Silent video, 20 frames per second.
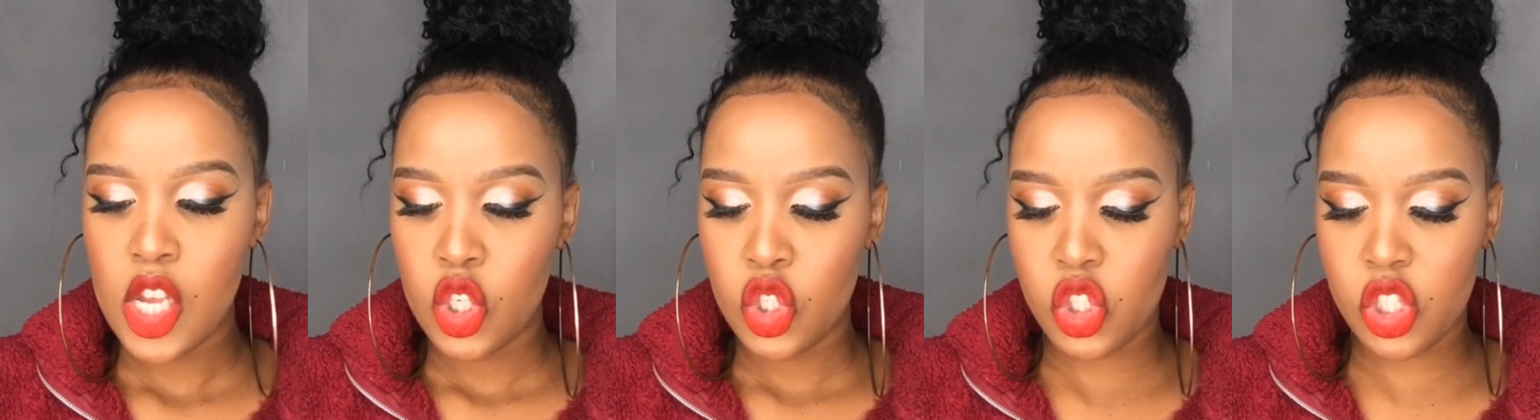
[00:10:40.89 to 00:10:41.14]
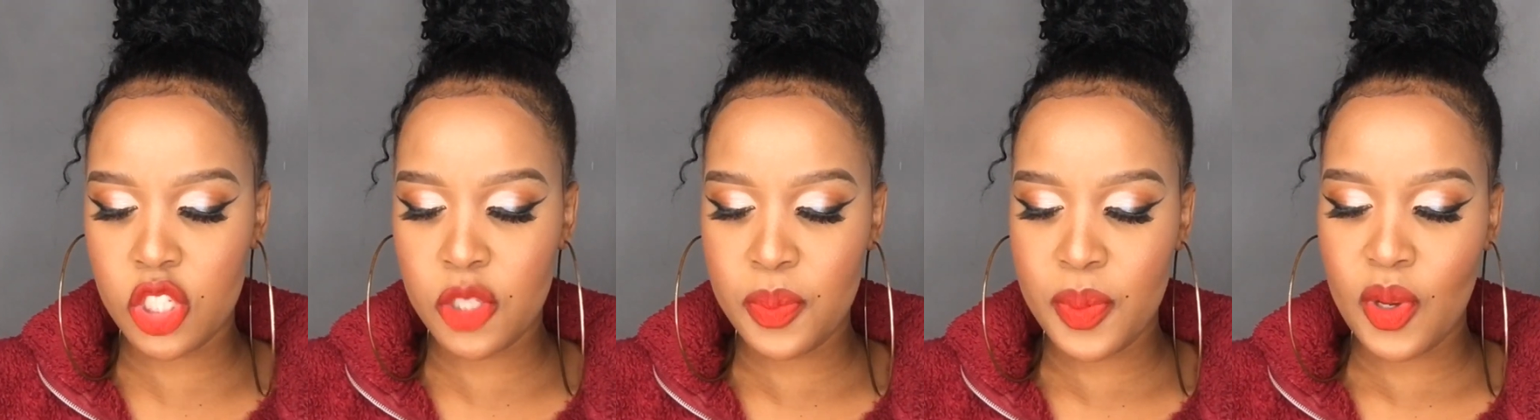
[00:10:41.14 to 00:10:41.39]

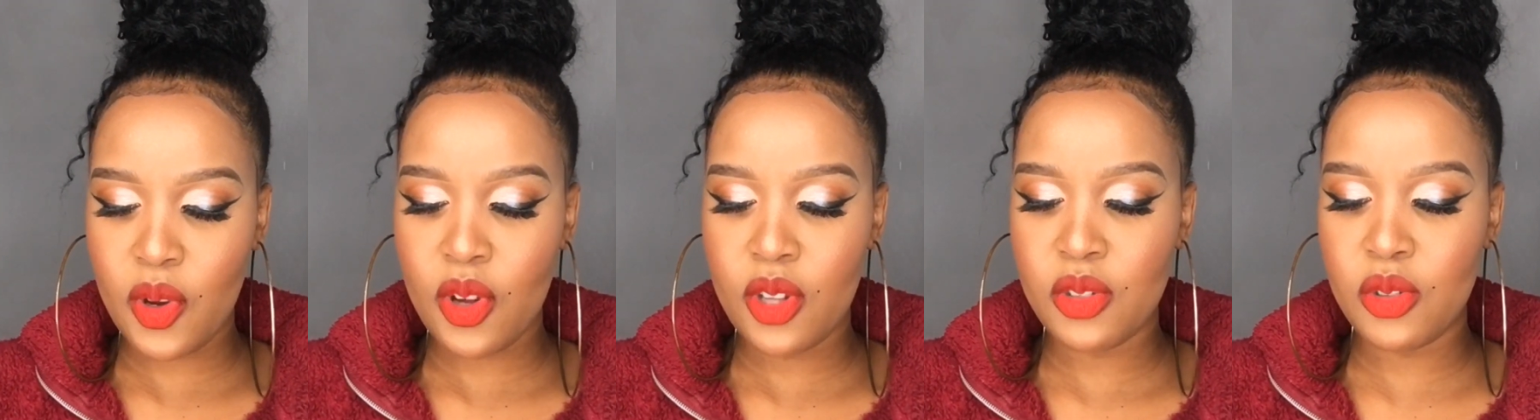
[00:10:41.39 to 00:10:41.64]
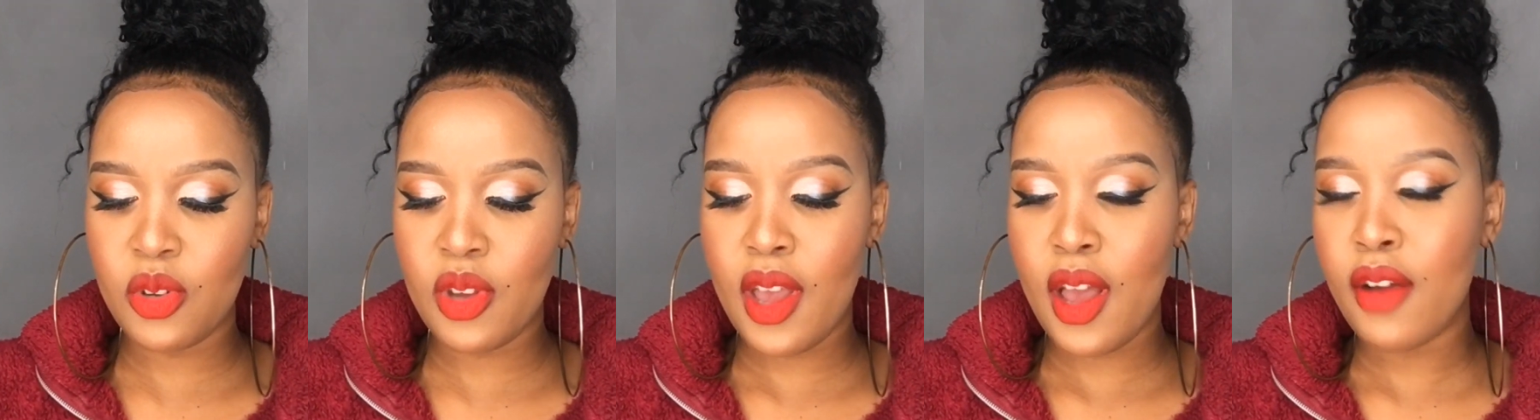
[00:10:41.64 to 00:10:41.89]
just
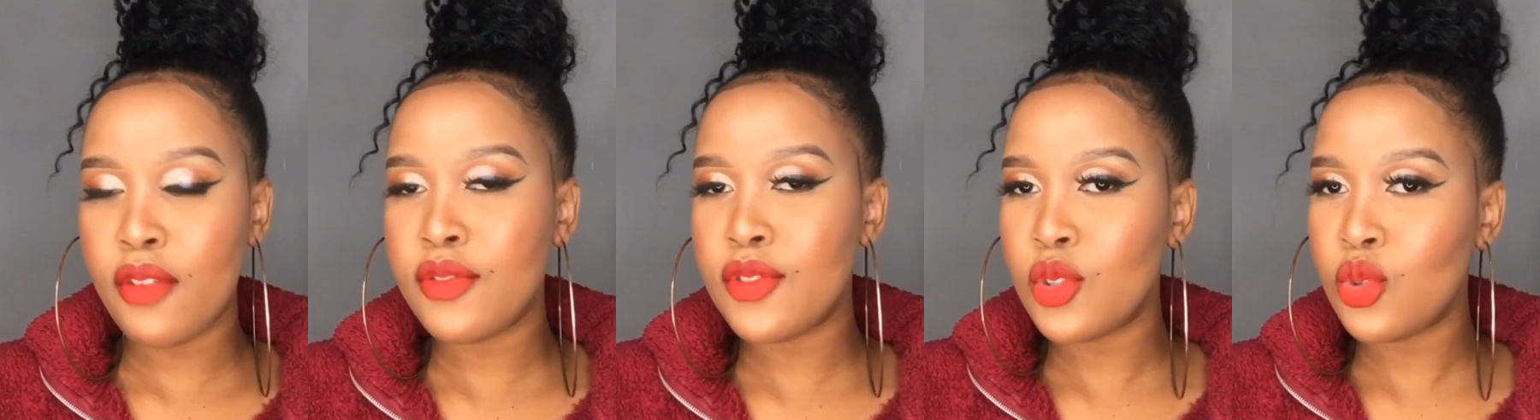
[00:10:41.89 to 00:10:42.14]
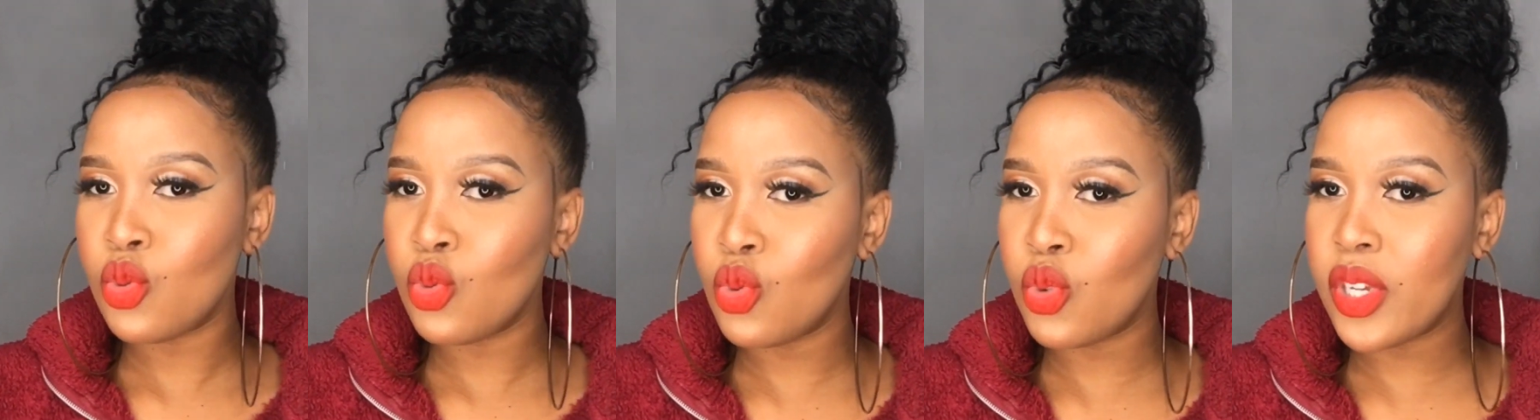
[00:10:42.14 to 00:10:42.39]
because you have
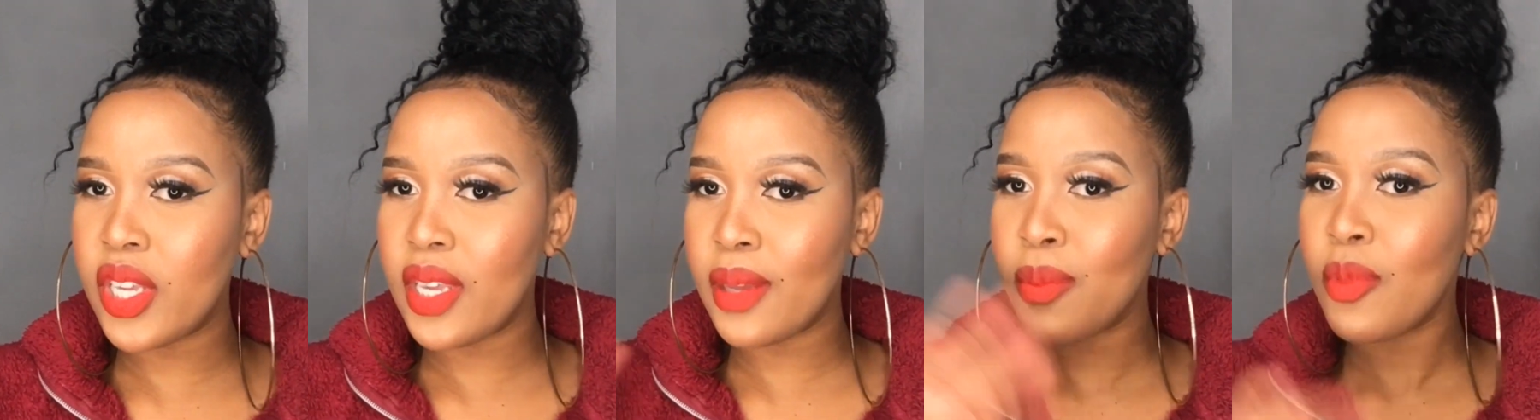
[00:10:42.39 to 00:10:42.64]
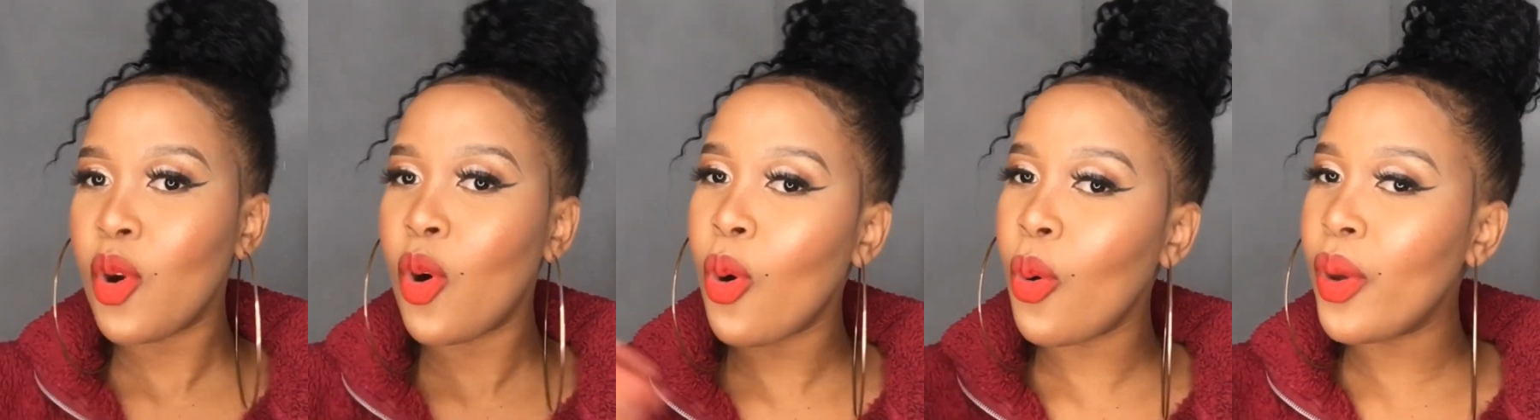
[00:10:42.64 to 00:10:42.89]
to
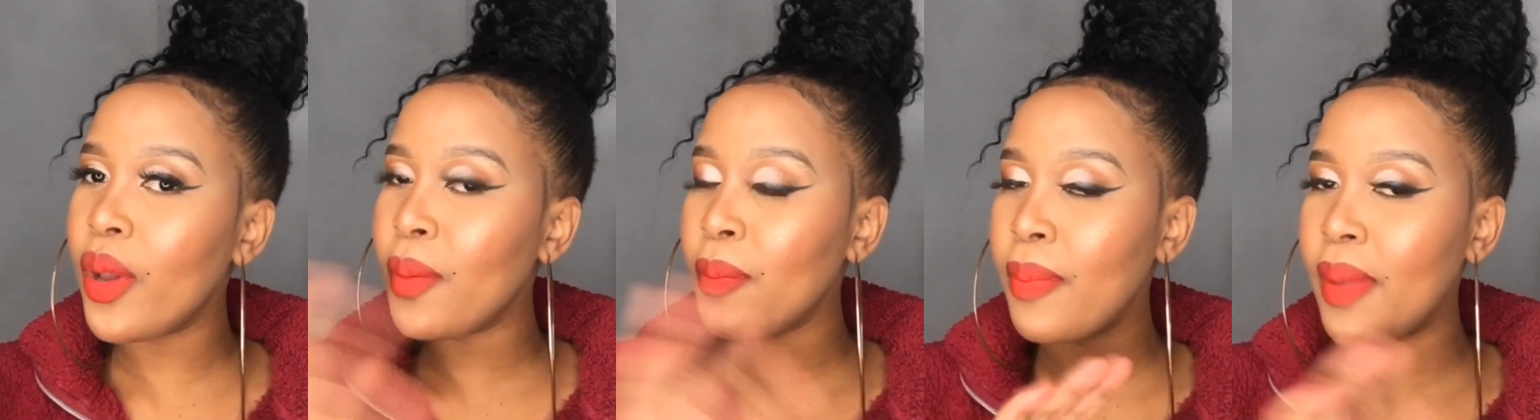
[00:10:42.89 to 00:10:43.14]
keep going